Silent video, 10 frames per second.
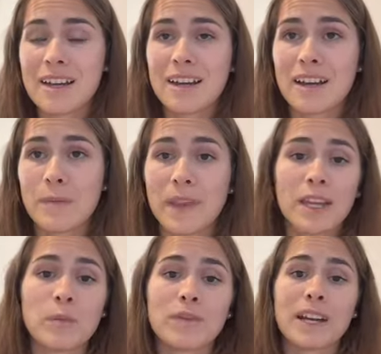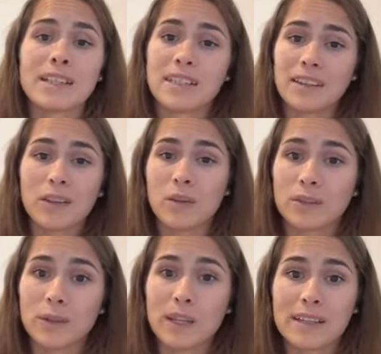that he provides and then
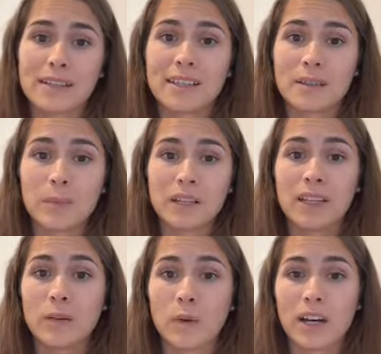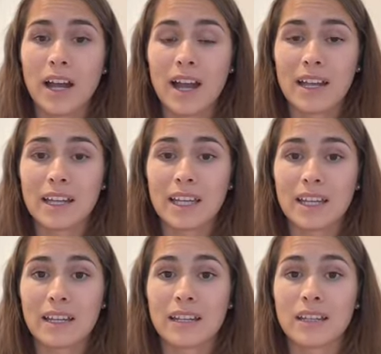also the accessibility where I
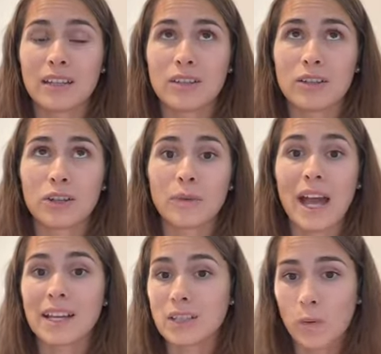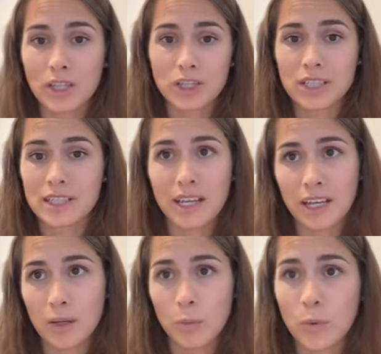can, you know, ask questions at
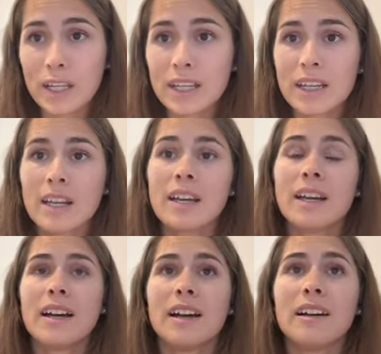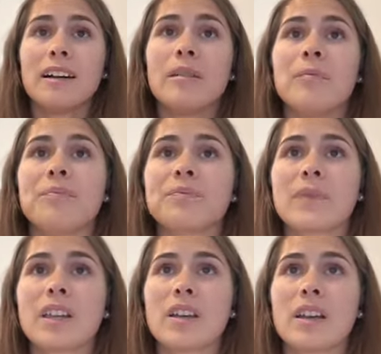any point. Um,
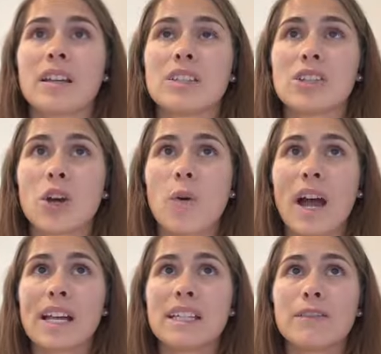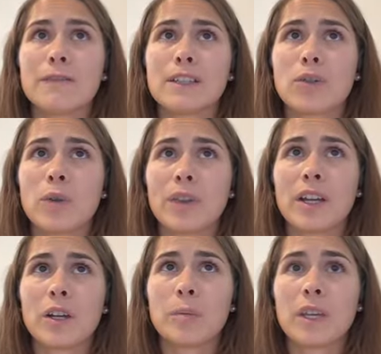so I did physical
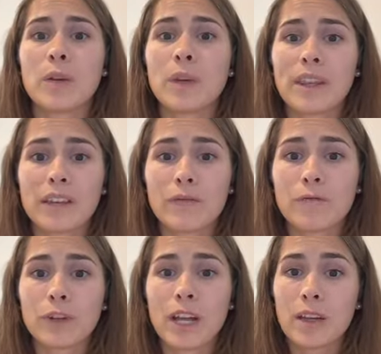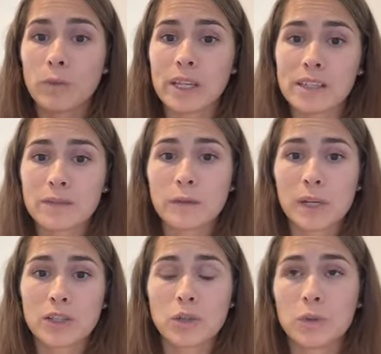therapy with him for eight weeks for my
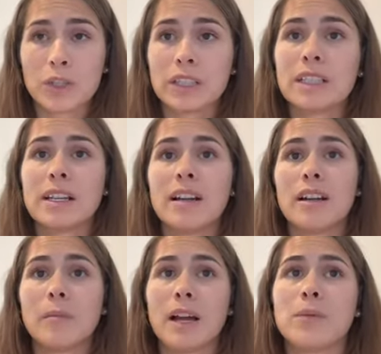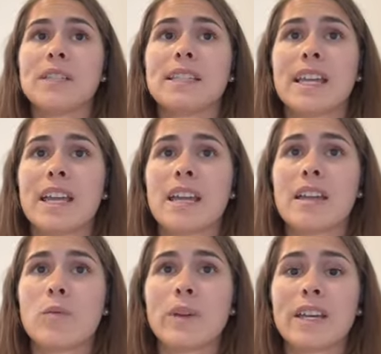shoulder. Um, I would
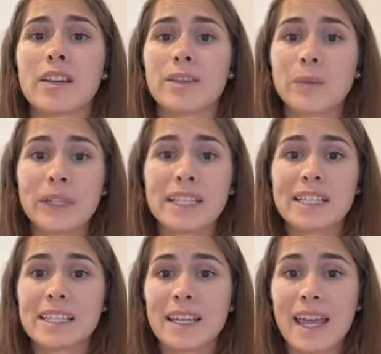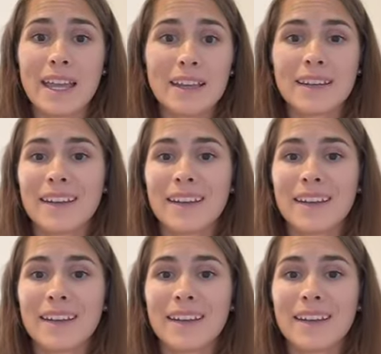say week three to eight,